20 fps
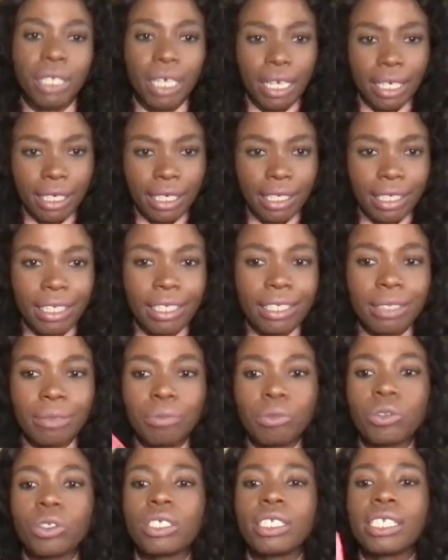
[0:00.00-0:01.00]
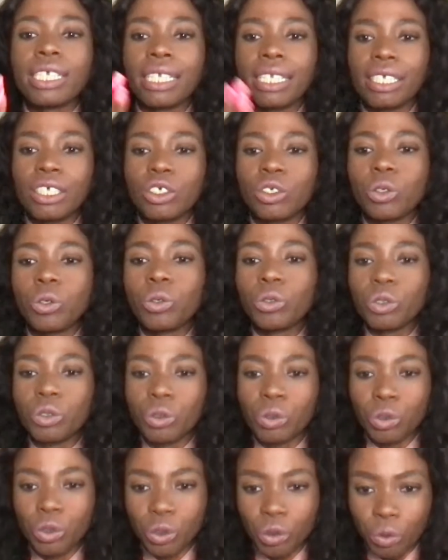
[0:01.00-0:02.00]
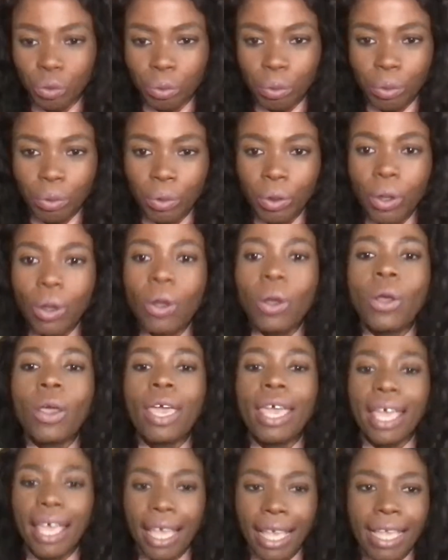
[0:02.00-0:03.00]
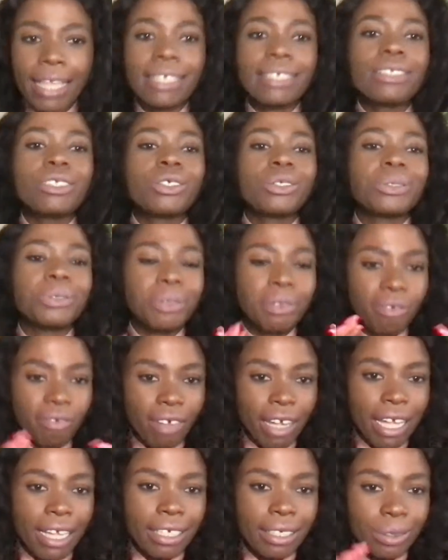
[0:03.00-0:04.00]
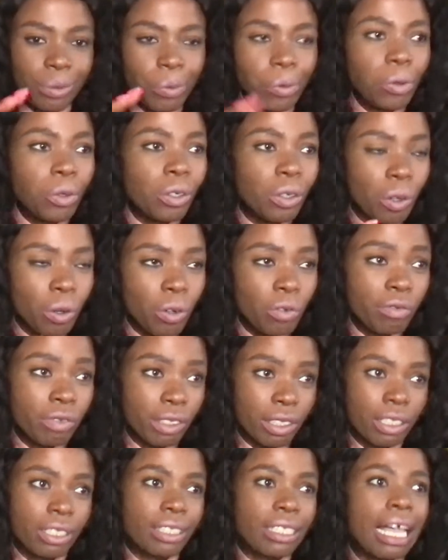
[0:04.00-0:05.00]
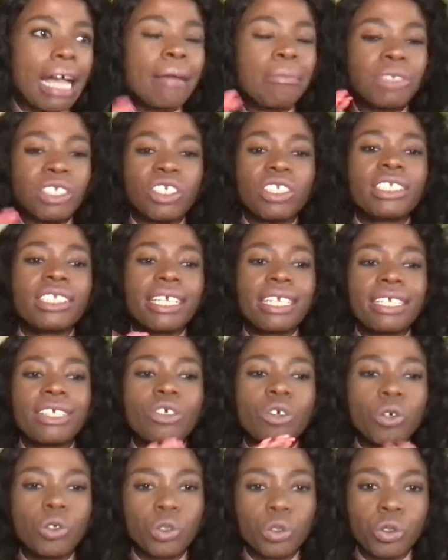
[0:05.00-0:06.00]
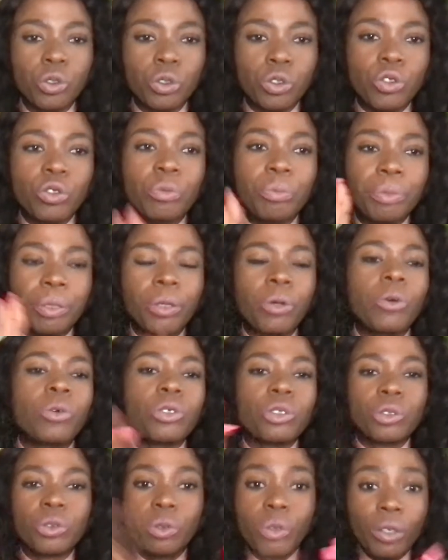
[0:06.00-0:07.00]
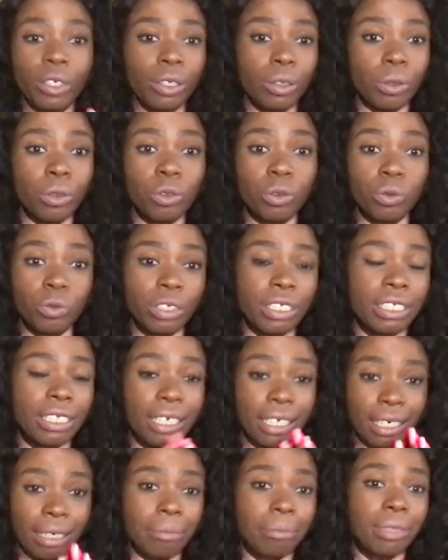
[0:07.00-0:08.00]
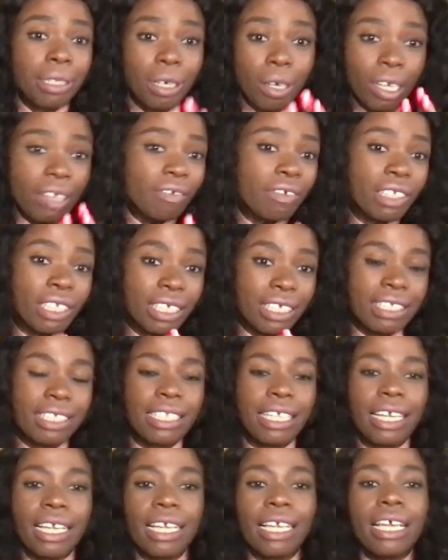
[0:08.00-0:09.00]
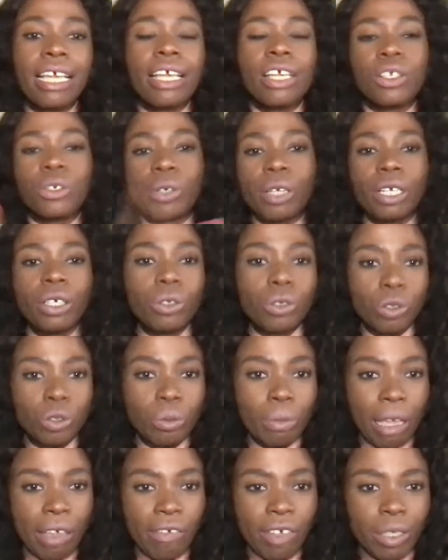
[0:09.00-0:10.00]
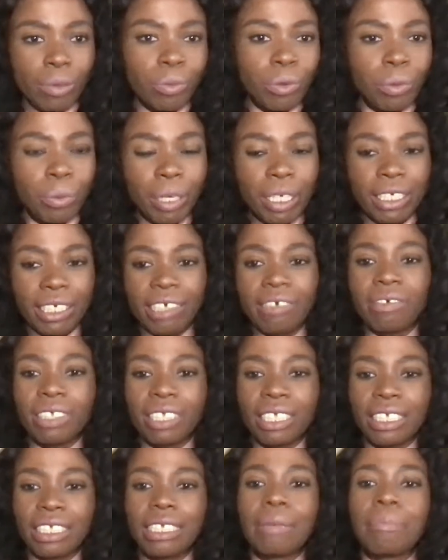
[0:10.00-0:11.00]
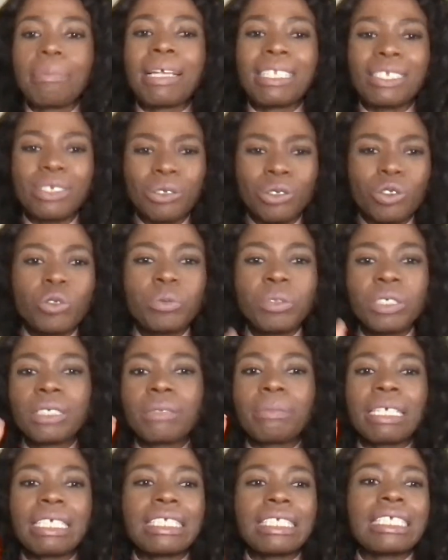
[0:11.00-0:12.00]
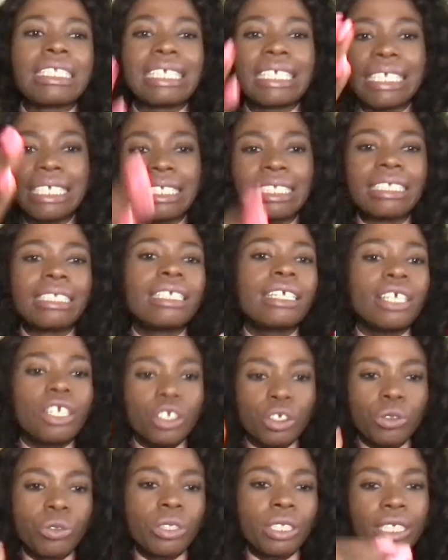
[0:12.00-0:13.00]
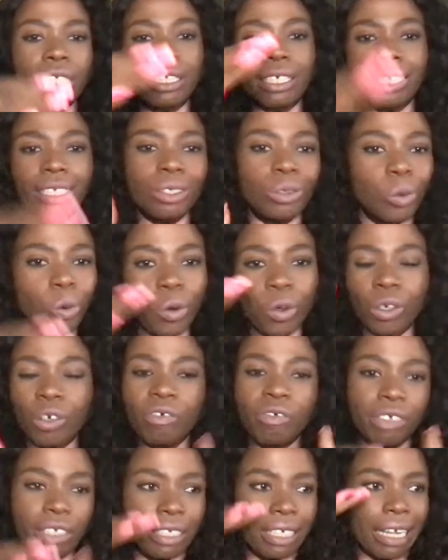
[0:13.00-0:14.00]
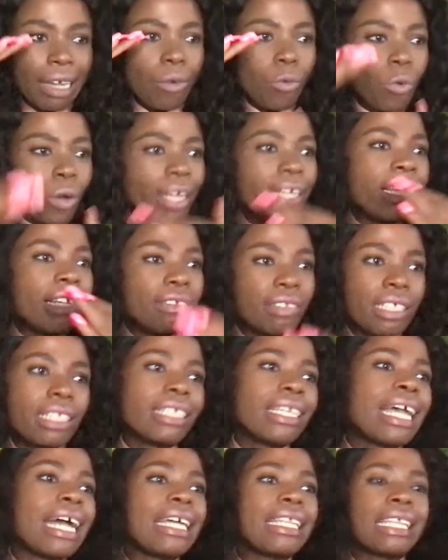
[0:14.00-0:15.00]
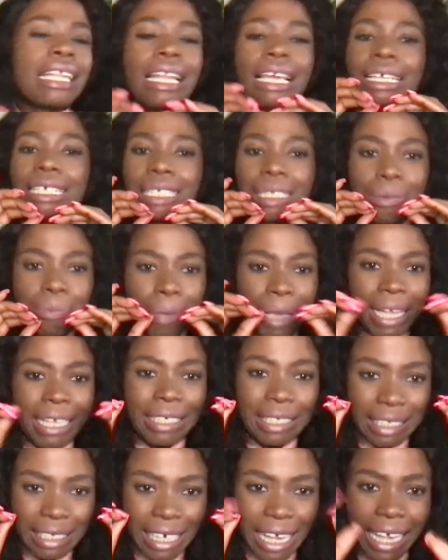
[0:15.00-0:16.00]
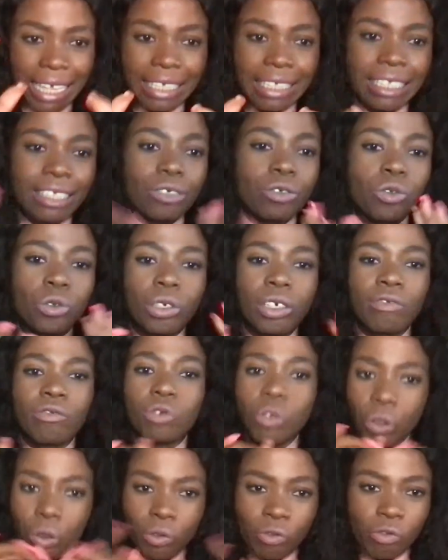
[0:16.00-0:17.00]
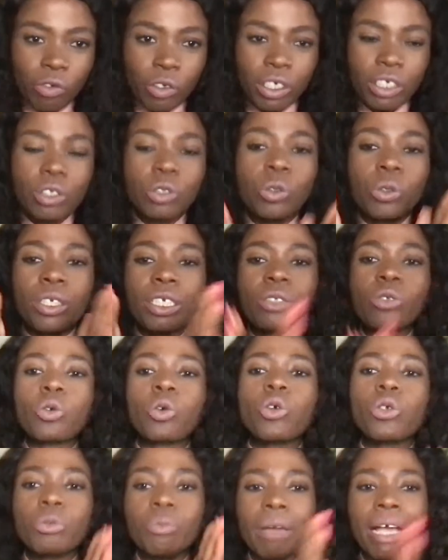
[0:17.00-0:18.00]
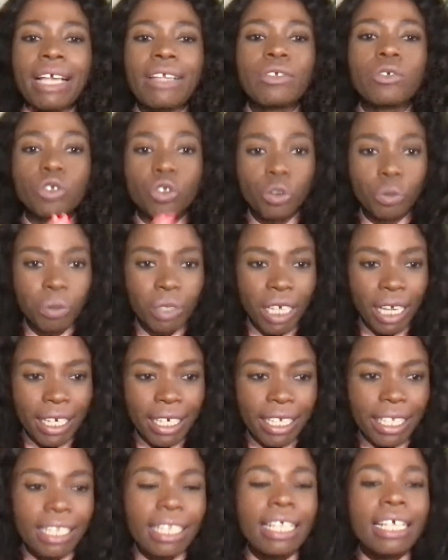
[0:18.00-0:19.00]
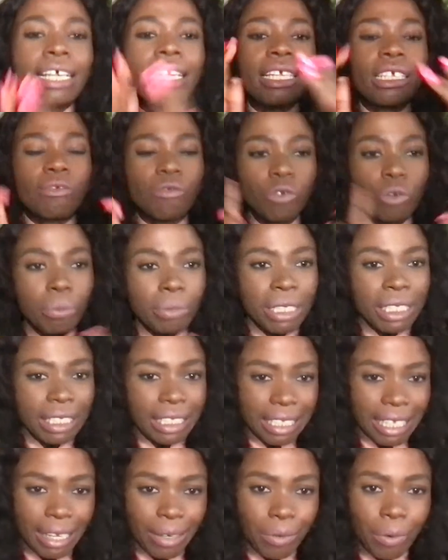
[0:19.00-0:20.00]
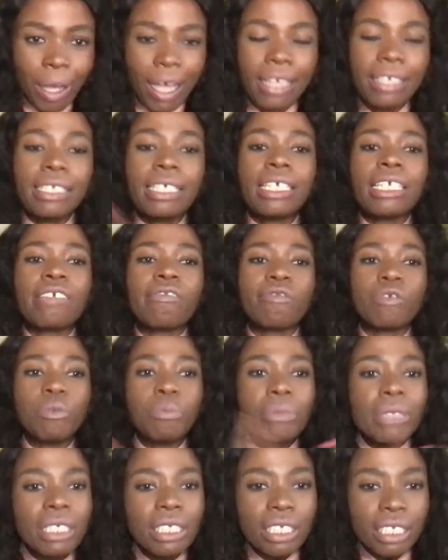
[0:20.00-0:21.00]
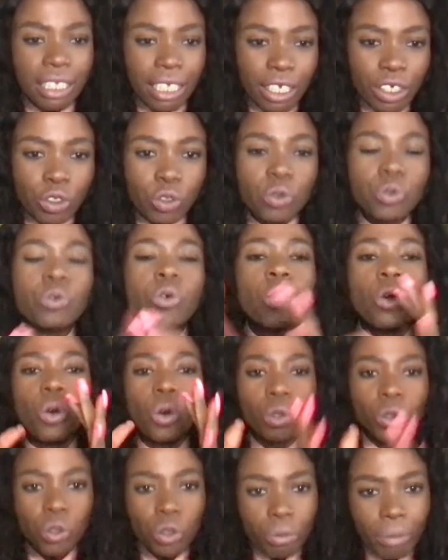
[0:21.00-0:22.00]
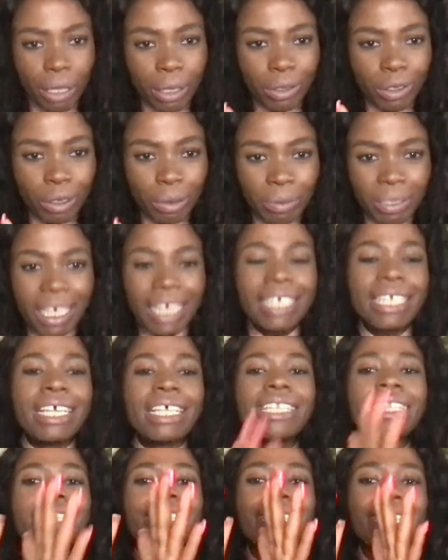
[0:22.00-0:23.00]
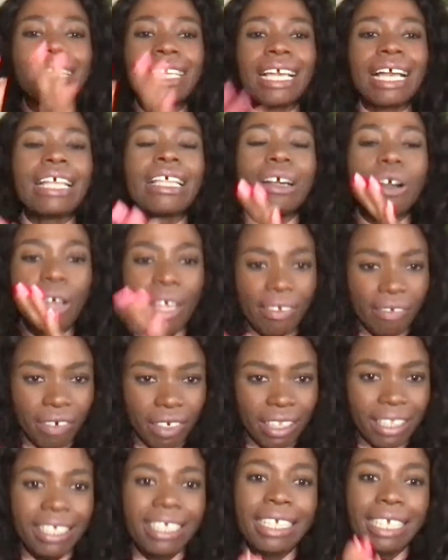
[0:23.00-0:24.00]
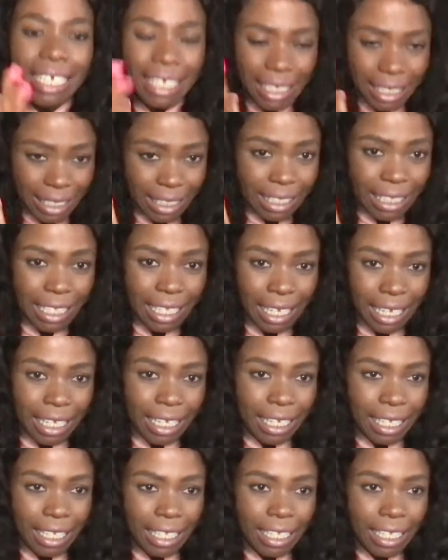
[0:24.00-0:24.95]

channel. It's Busisiwe Lesho on YouTube. And you will find all of this. I'm just saying go to YouTube because you couldn't go to Instagram, everything is there. You can go to my Facebook page, everything is there. But YouTube just makes it easy. You see it, all of it, like one after the other, like it's packed nicely. You don't have to look for it. So it's on my YouTube channel. If you missed day 1, if you missed day 2, go to my YouTube channel. Everything is there,